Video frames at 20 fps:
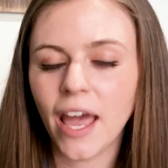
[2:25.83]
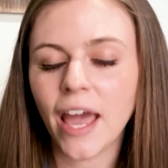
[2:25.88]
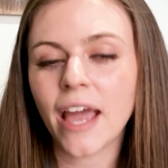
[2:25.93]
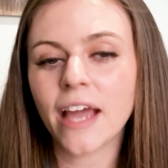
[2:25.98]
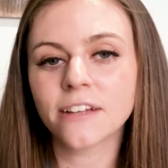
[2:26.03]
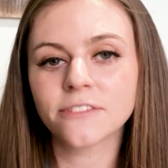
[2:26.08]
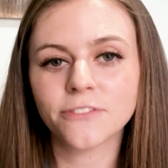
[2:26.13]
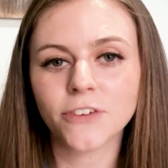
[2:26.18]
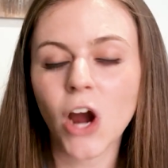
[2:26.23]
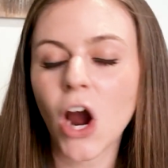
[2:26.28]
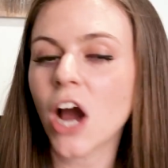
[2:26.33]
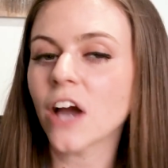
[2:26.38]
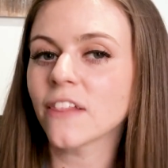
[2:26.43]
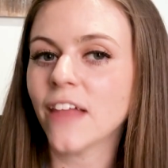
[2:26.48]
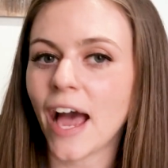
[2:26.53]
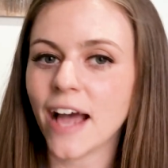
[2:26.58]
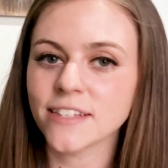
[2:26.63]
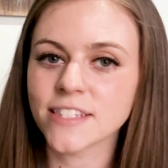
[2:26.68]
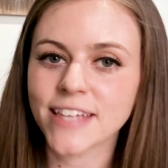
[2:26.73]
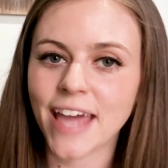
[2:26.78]
And for our
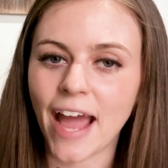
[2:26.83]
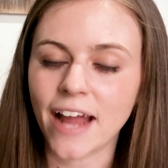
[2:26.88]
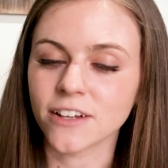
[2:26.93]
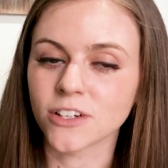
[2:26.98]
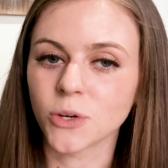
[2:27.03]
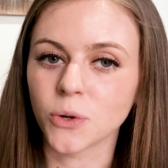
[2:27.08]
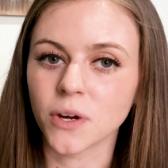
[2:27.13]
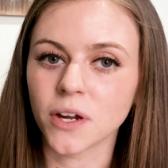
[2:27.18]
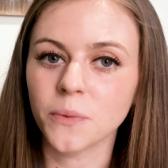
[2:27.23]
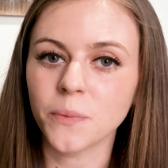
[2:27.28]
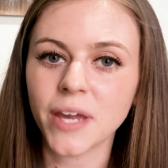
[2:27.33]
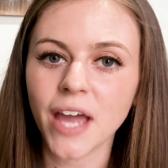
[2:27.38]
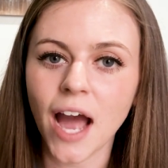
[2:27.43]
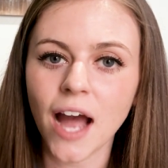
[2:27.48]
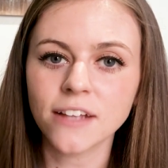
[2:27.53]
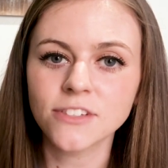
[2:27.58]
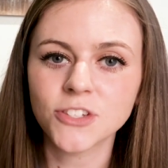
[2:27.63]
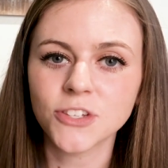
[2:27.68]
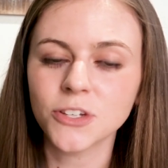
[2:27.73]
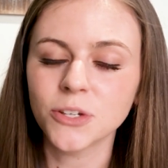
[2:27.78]
last category, we
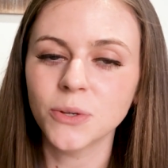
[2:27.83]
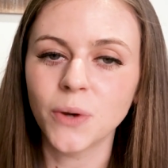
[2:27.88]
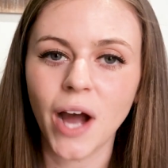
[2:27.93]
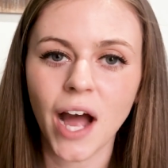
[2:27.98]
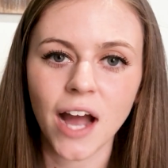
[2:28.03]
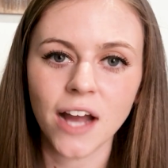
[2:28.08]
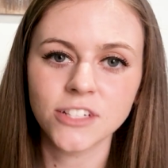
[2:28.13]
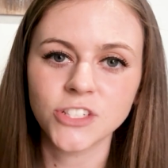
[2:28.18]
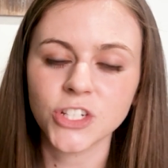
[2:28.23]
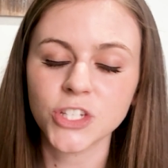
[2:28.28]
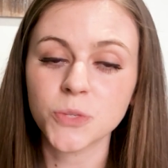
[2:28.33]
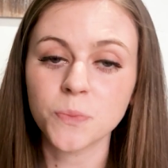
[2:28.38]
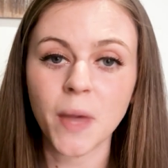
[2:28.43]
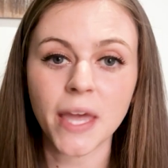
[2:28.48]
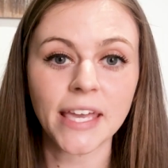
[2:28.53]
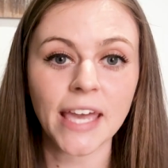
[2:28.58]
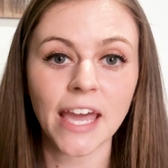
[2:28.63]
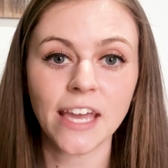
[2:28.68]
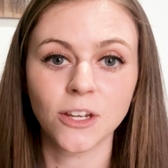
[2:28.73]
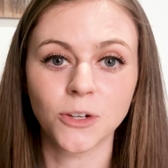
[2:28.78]
had to uh, just
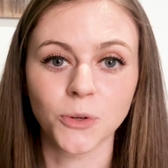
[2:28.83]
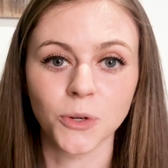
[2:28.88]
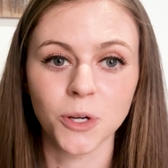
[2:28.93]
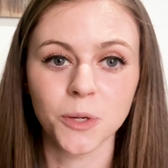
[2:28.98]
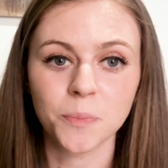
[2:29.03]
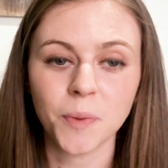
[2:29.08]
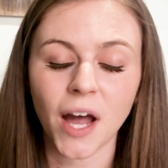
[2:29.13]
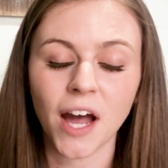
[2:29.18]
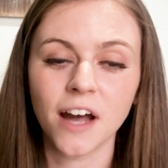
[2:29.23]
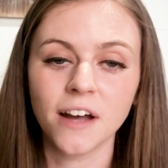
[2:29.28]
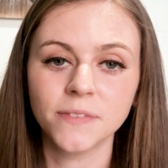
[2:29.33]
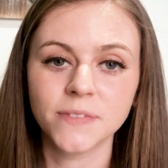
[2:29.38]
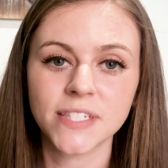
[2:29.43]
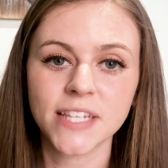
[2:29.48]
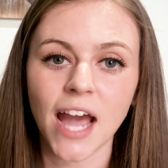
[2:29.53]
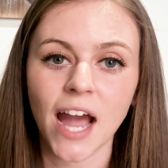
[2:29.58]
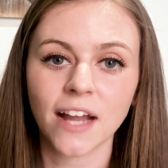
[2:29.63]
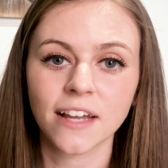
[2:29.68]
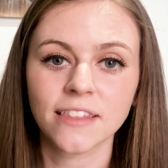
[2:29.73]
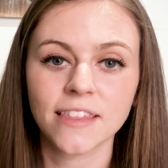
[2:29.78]
make a group of
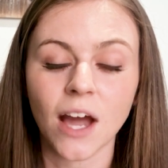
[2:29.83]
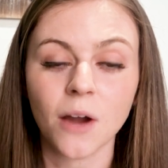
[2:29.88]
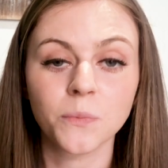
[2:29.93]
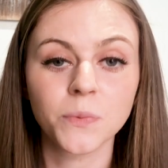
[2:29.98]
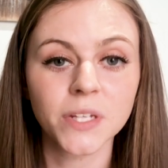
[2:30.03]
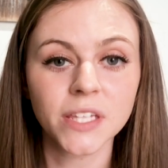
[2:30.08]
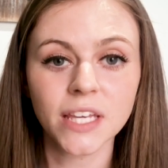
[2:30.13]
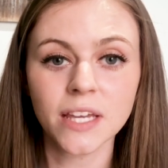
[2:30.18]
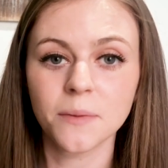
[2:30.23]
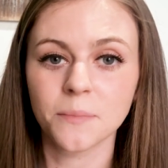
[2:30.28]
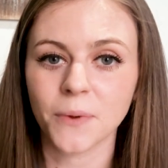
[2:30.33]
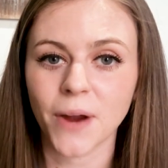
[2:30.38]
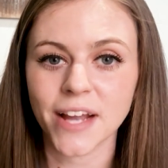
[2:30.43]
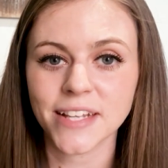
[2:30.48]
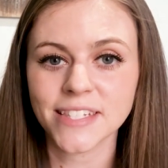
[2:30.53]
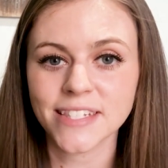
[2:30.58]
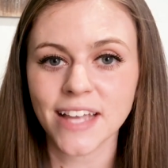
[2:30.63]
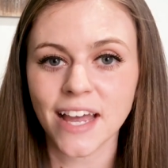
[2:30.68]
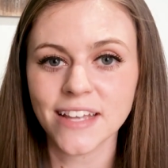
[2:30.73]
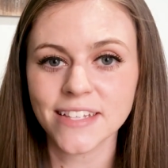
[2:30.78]
tech that really
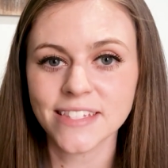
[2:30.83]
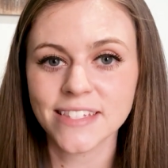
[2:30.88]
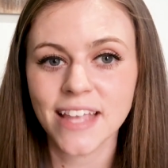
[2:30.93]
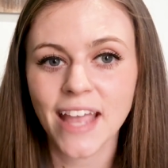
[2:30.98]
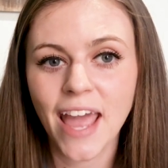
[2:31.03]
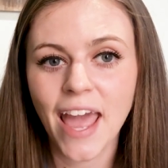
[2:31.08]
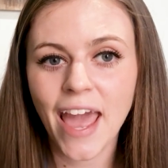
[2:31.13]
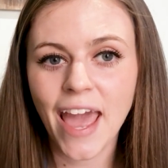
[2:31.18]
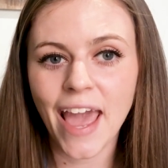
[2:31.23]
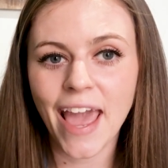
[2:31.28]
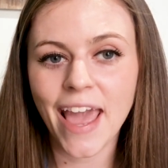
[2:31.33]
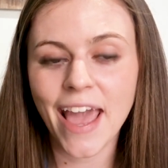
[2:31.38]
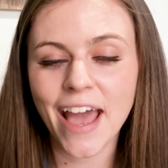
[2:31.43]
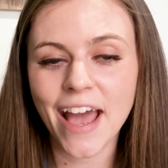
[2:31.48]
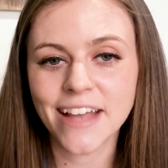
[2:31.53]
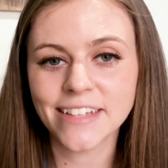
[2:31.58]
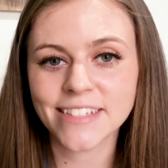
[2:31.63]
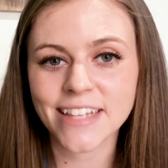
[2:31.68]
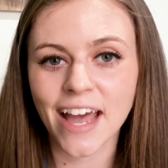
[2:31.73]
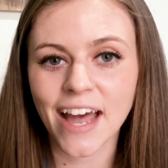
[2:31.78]
impressed us
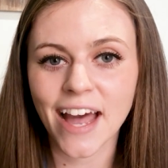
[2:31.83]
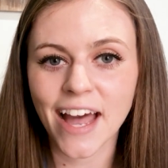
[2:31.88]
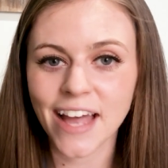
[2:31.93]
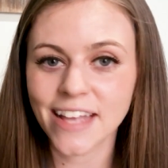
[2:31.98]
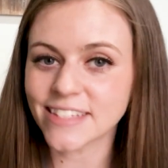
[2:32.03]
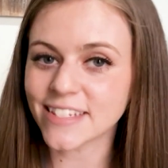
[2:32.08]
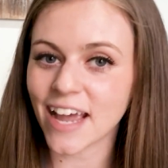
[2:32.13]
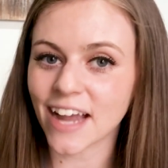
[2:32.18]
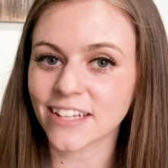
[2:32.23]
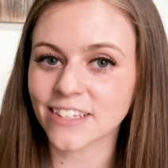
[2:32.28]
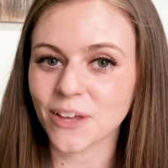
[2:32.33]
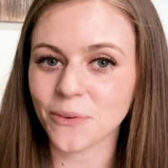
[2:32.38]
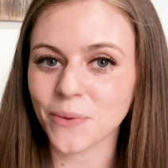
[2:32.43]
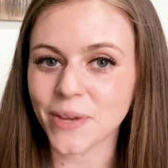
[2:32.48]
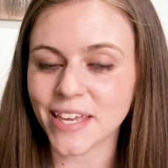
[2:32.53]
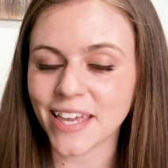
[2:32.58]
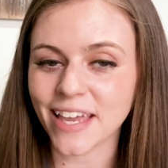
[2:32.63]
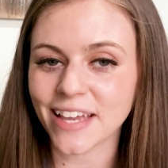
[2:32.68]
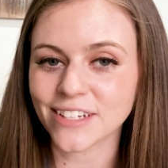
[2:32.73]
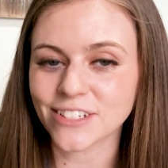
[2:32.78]
and uh, tech that
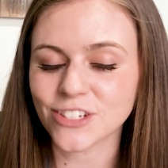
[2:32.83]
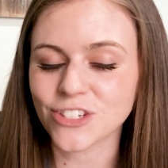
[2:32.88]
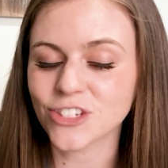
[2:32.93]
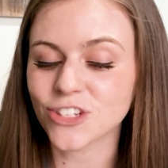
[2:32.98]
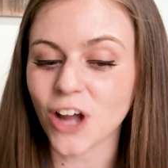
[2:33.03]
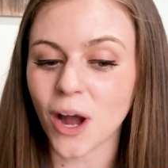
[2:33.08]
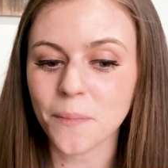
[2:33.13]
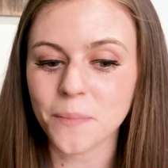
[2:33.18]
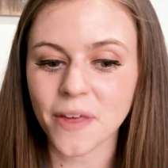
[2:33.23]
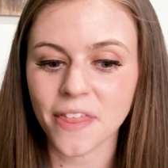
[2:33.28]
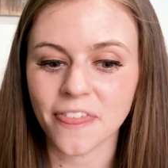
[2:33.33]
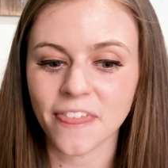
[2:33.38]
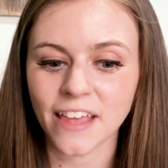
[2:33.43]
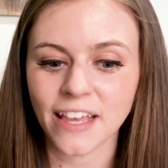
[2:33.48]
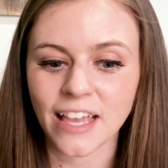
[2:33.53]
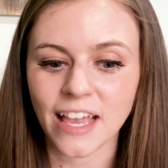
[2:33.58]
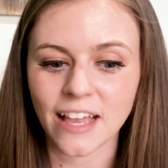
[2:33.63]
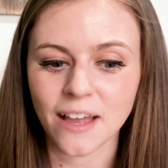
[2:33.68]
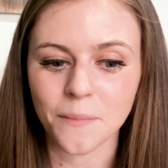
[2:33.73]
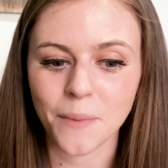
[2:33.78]
we can't stop
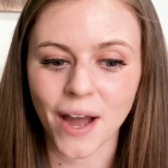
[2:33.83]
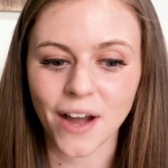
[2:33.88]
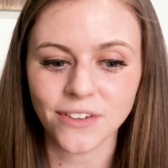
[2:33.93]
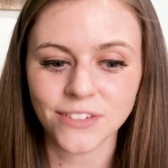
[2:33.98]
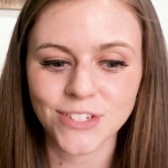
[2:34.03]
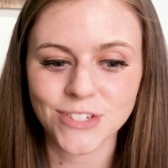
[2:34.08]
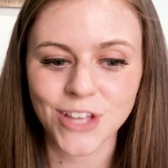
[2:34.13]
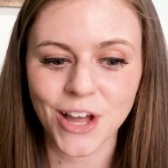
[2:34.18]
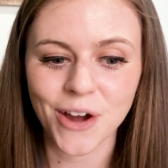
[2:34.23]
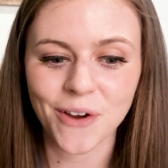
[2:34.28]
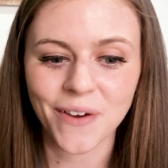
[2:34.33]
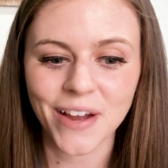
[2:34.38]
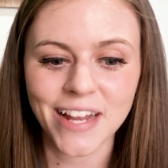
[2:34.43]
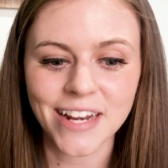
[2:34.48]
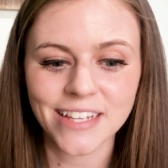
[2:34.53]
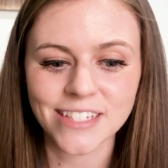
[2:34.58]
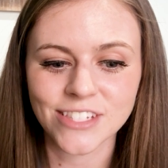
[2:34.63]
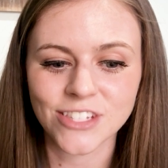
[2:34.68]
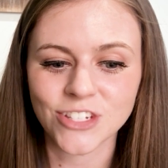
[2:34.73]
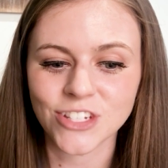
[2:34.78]
thinking about. So
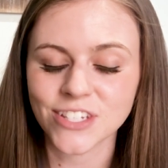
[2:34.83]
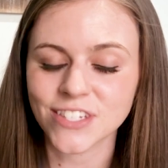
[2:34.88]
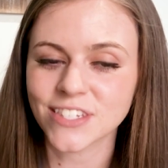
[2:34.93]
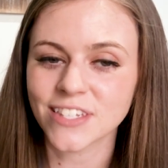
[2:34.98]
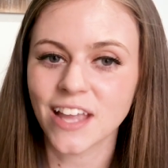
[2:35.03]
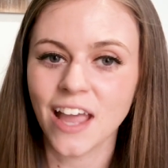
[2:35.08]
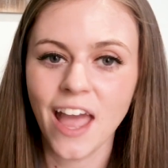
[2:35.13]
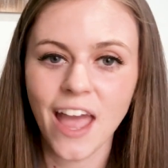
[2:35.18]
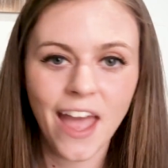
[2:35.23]
it is just